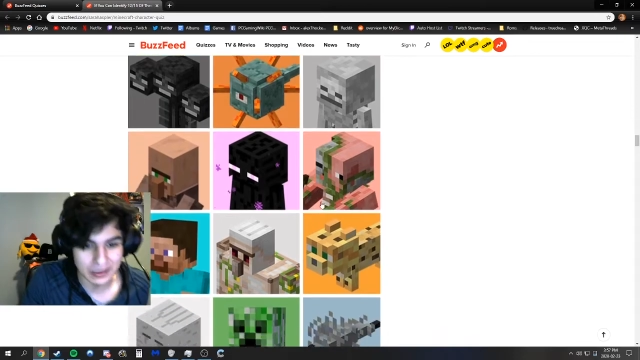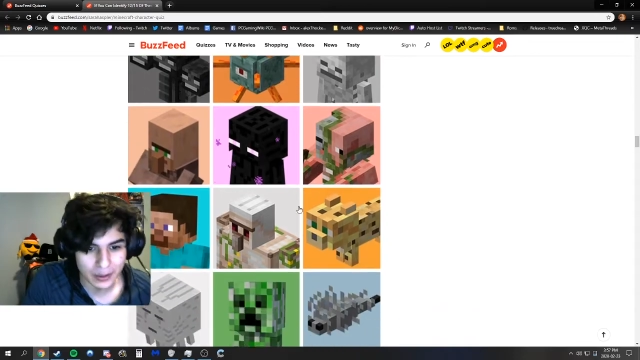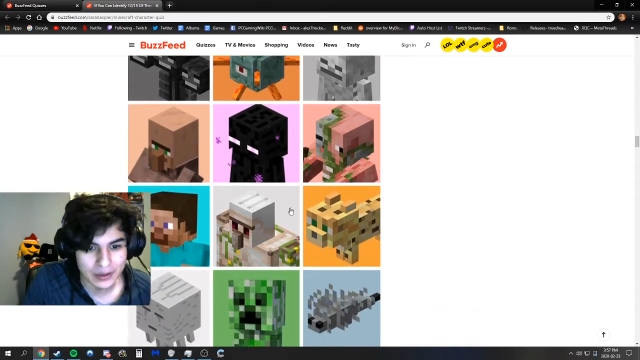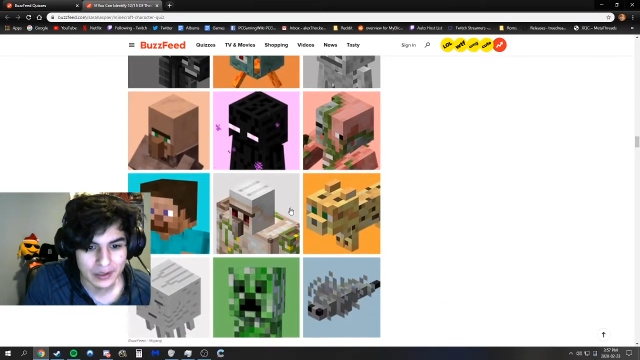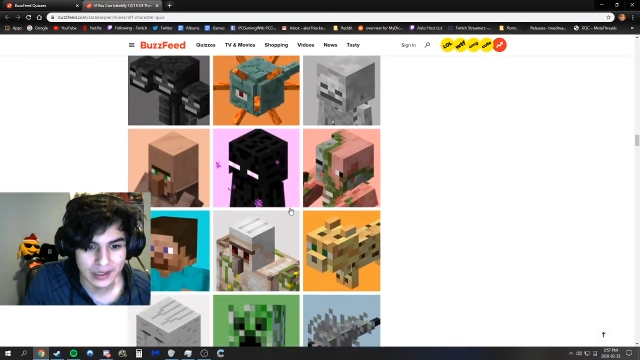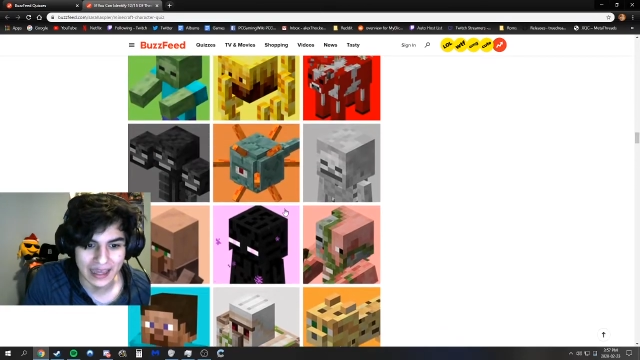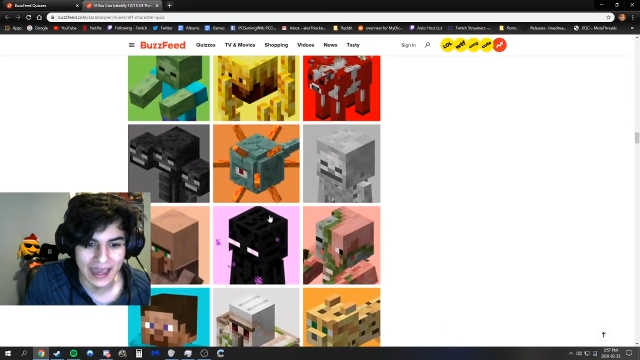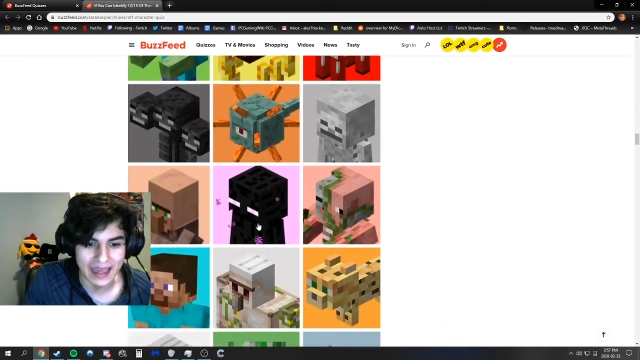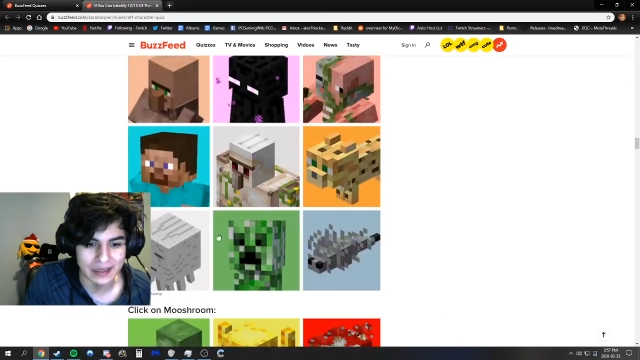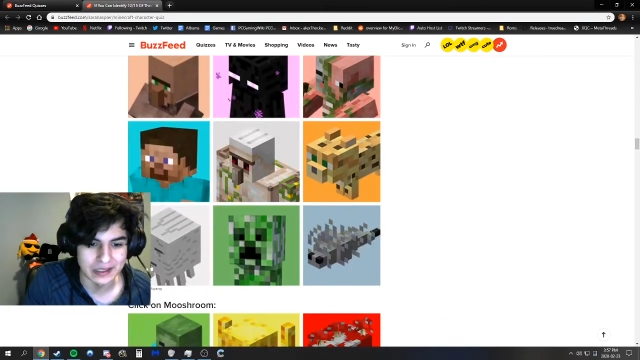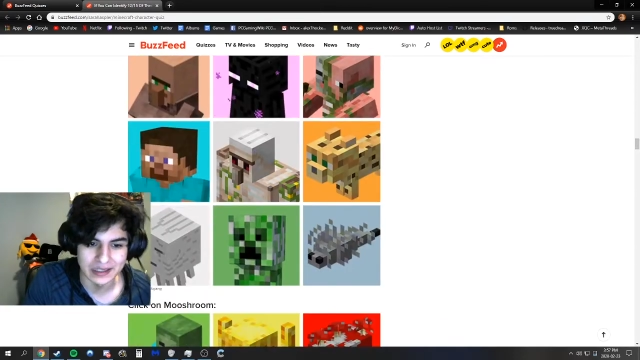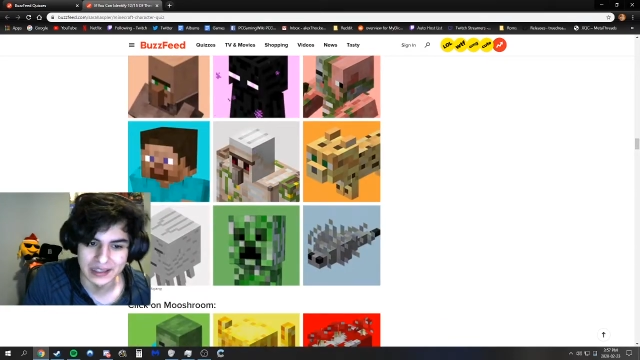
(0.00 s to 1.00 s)
Where's the
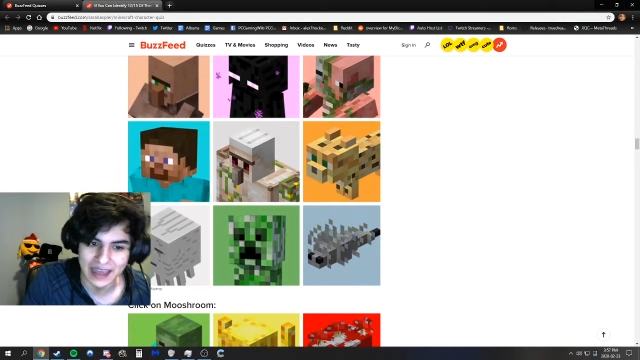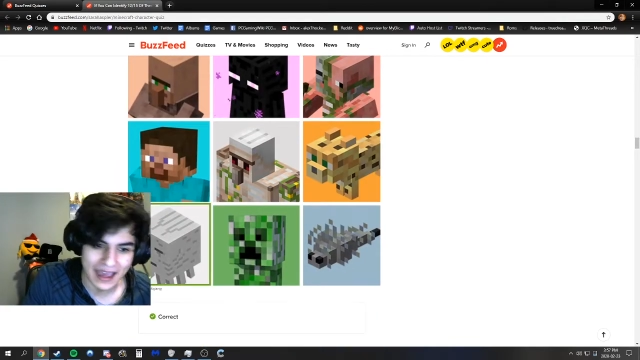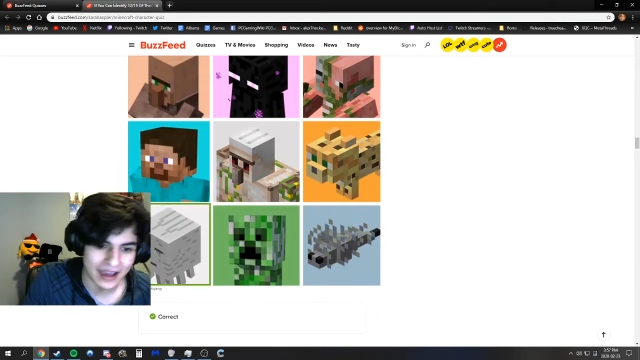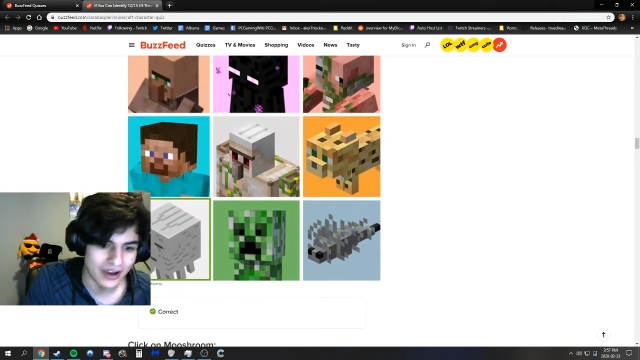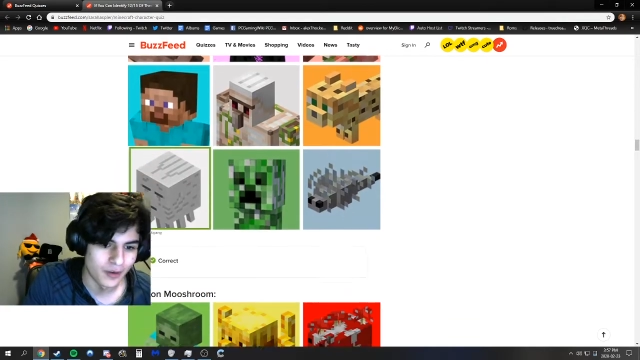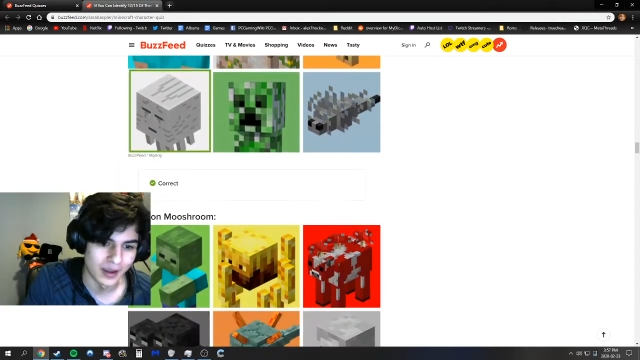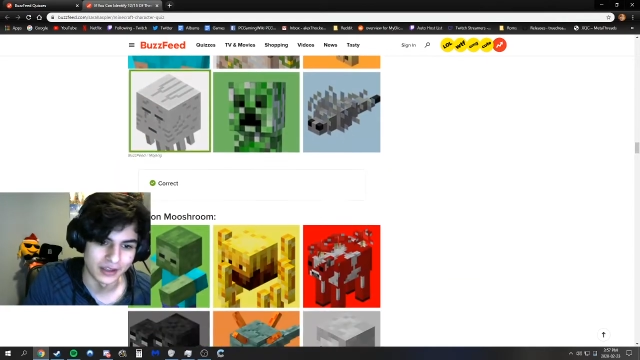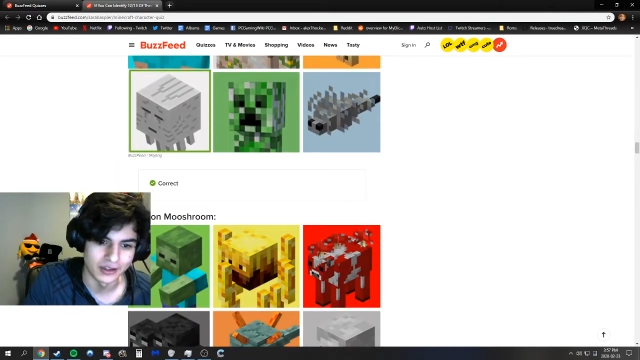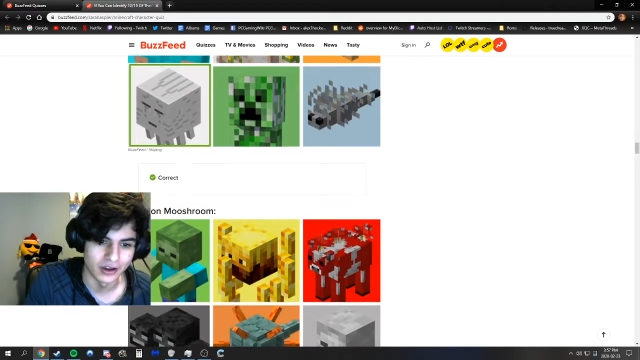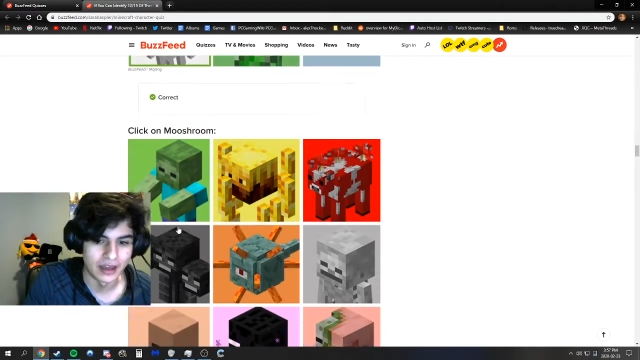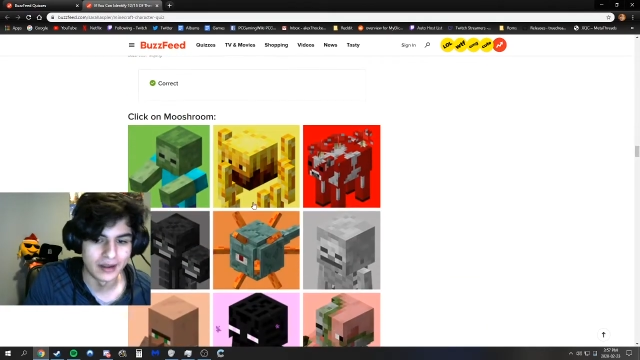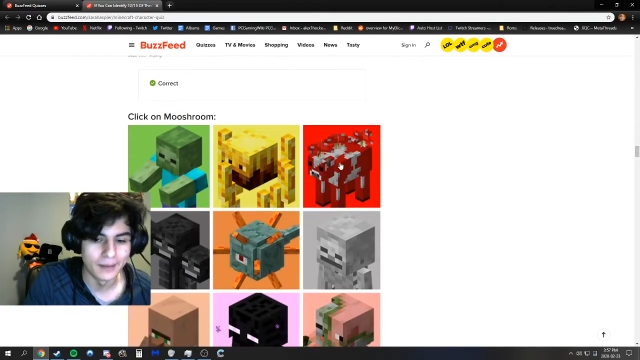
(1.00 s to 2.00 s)
ghast? Gal. oh my
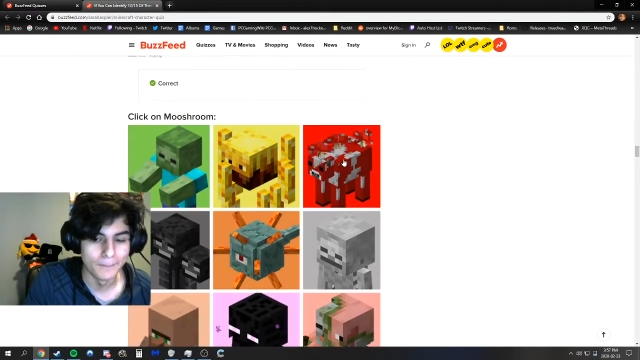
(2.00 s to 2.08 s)
god.